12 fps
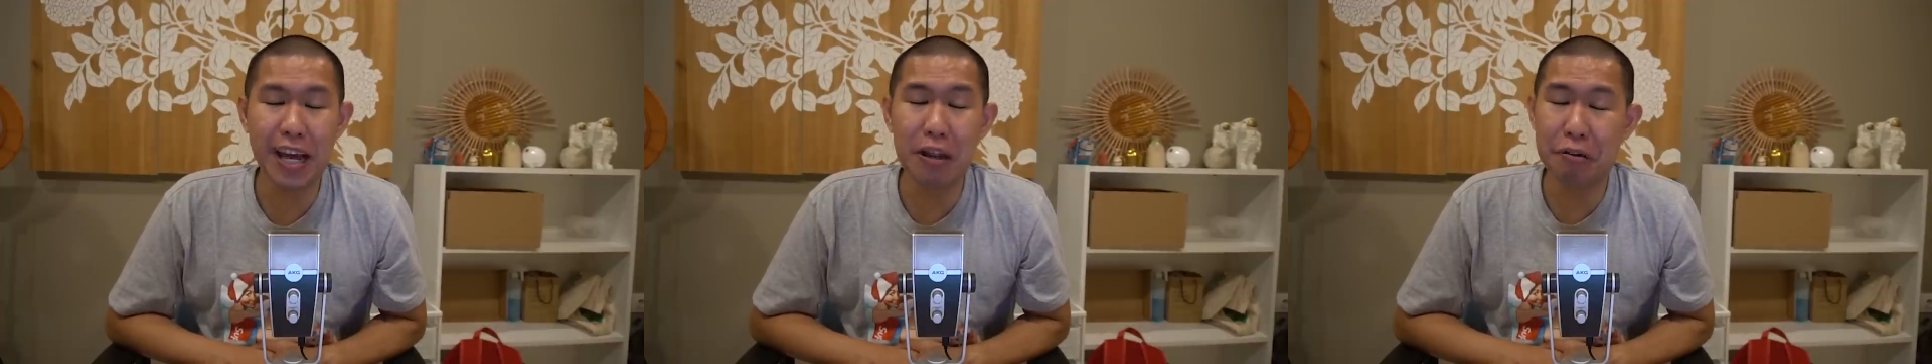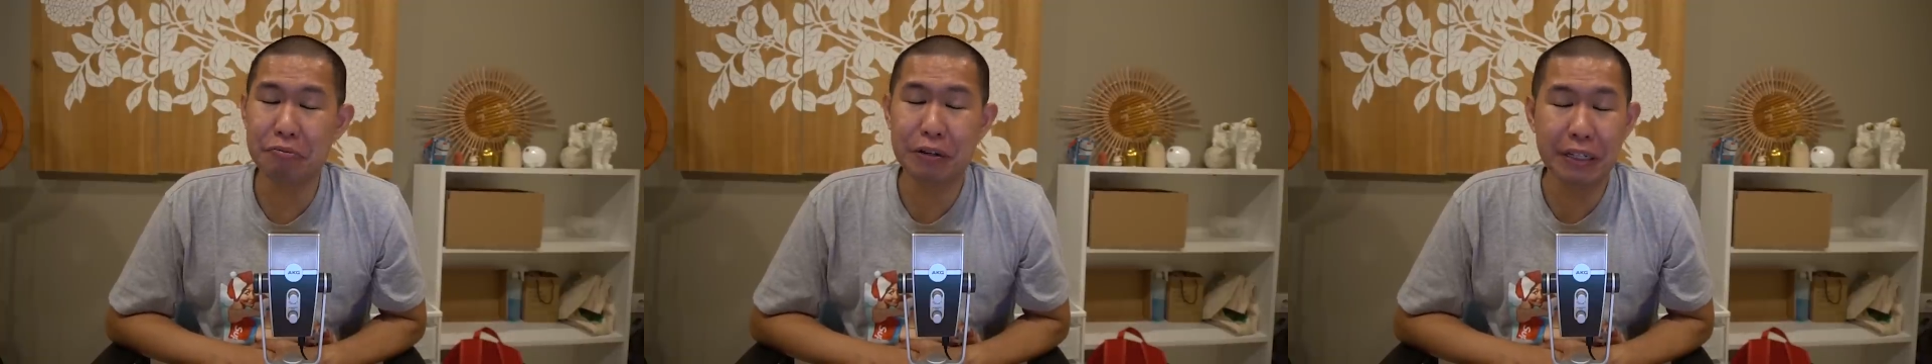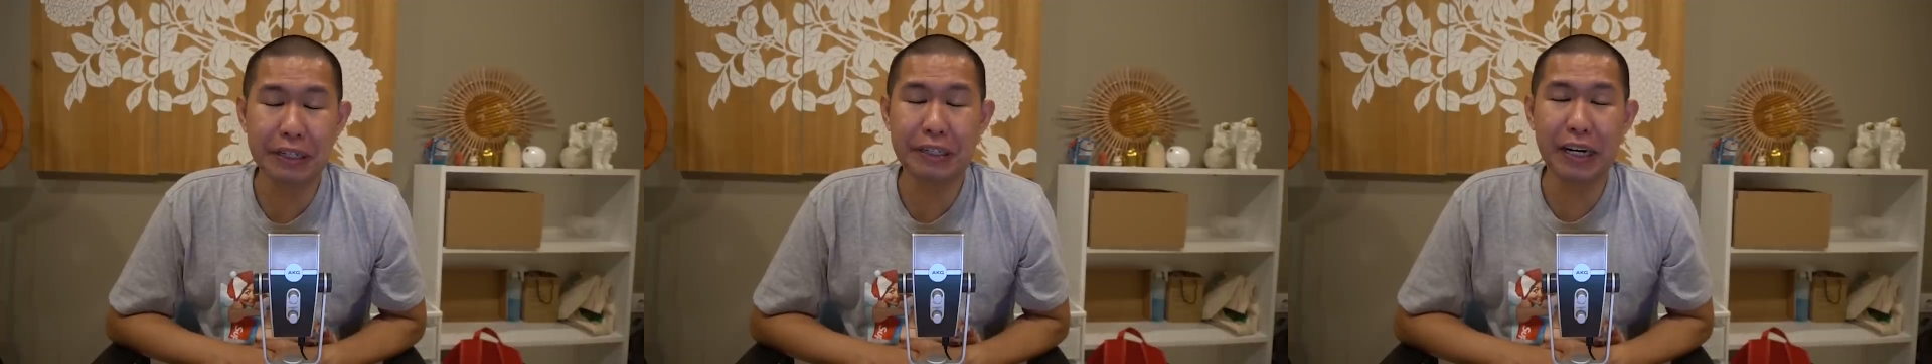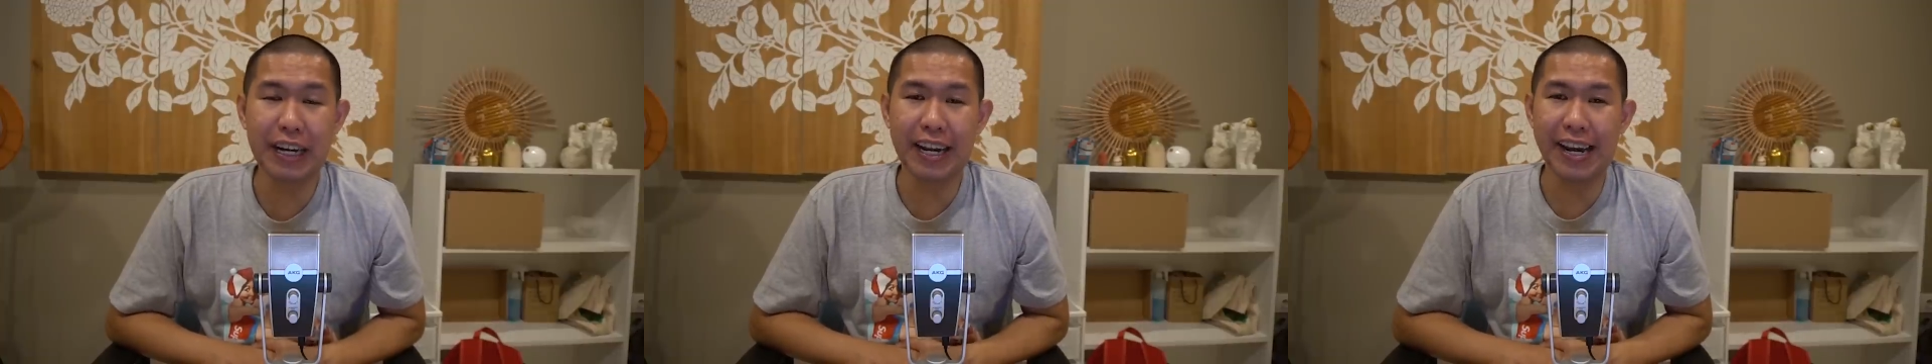They look really
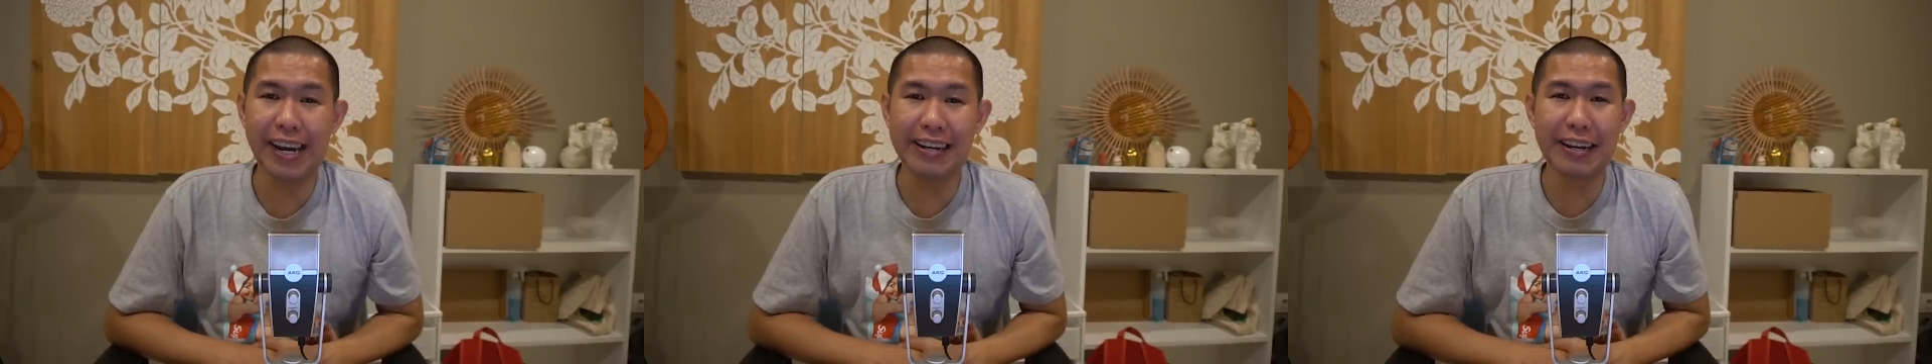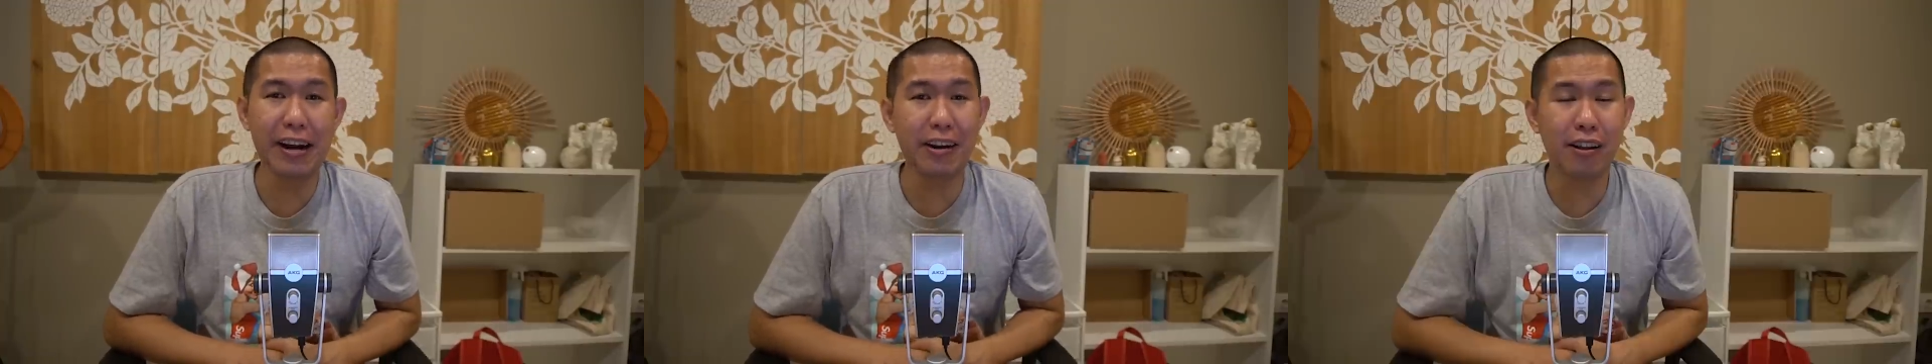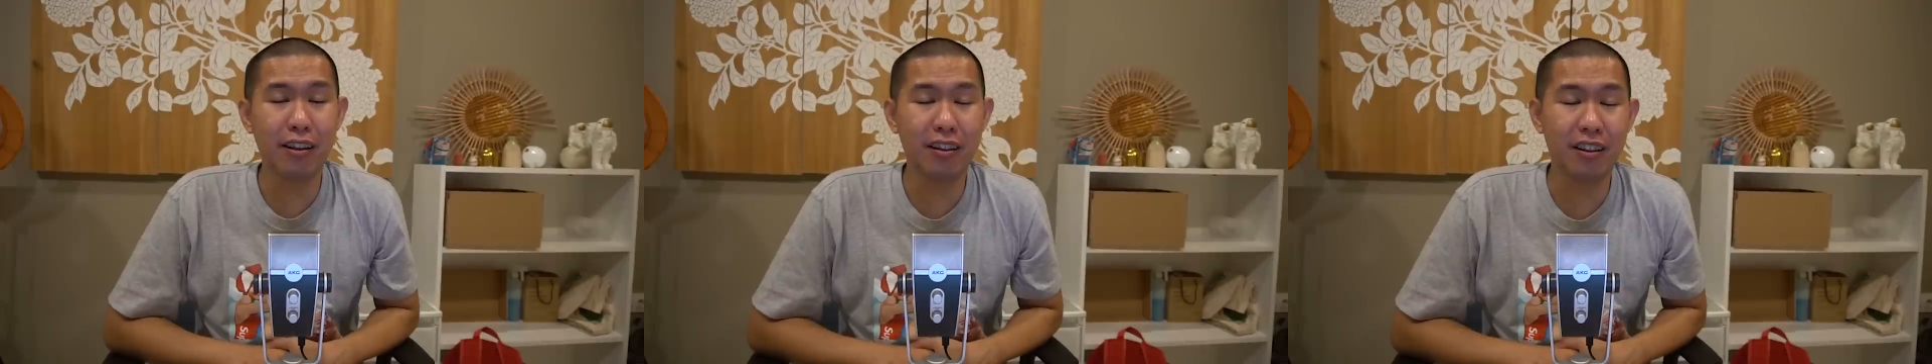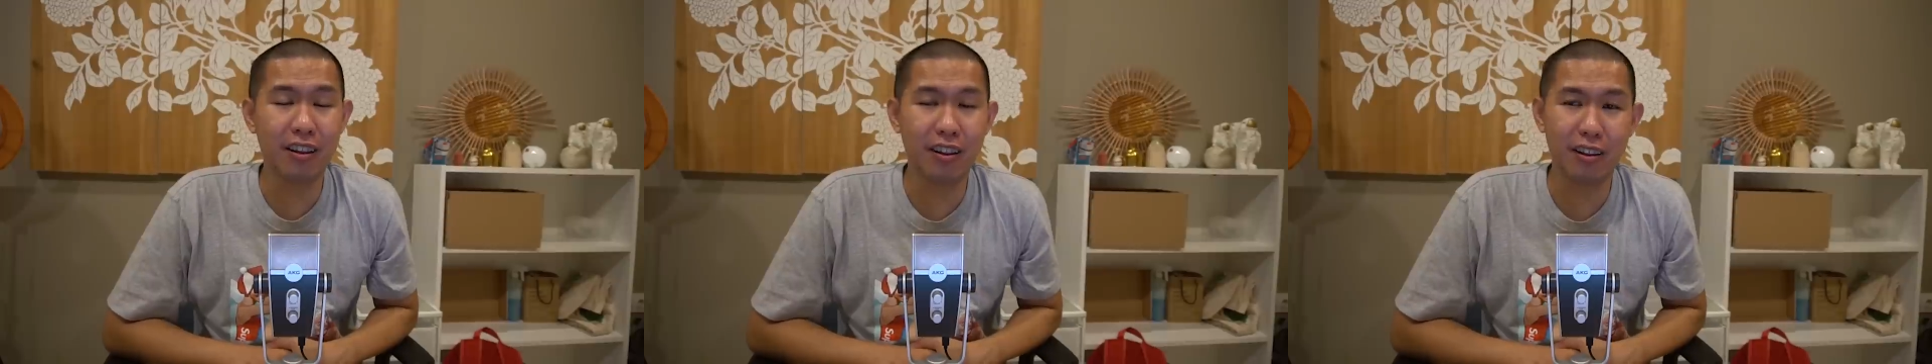good and they are
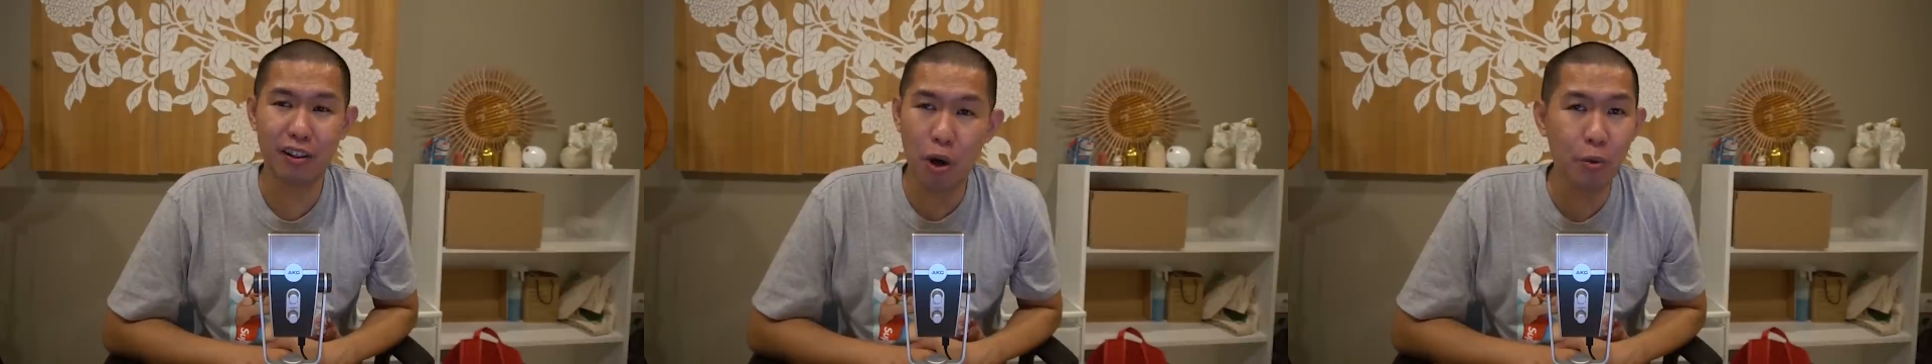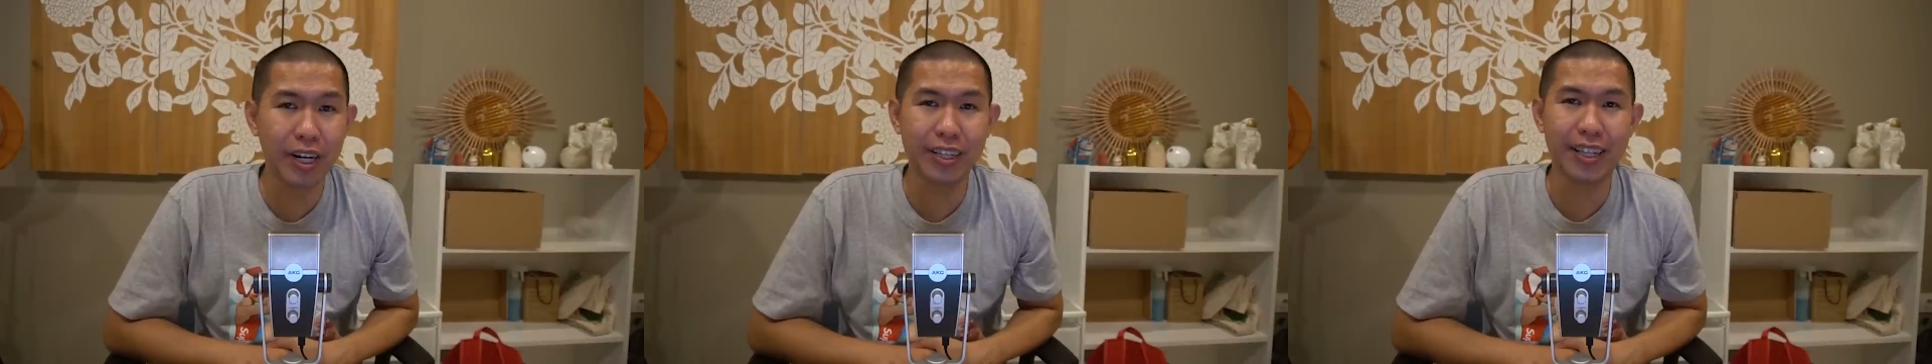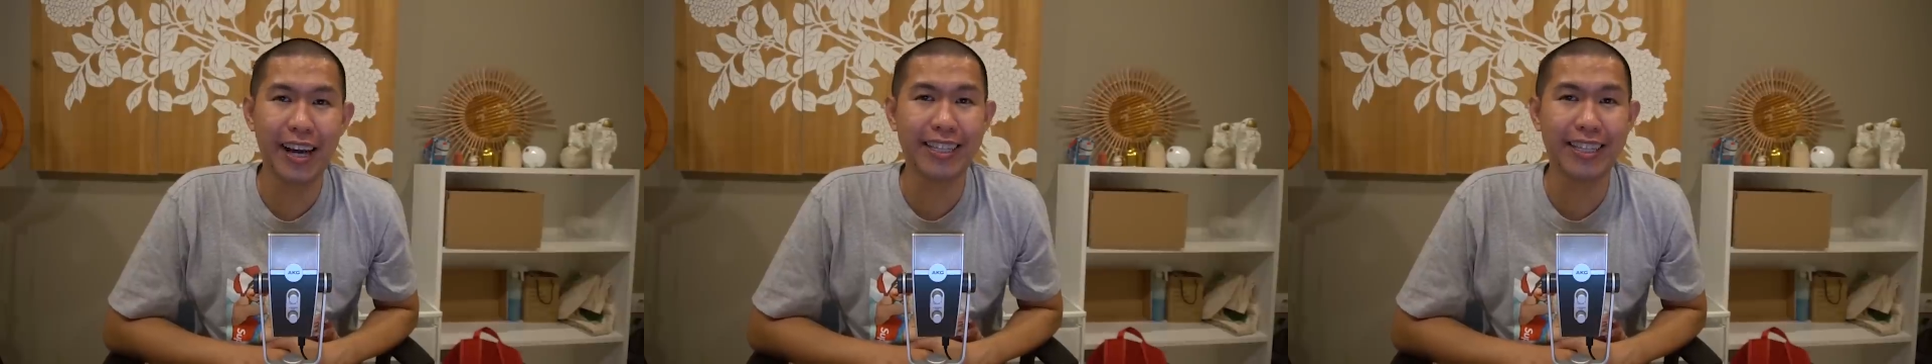loaded,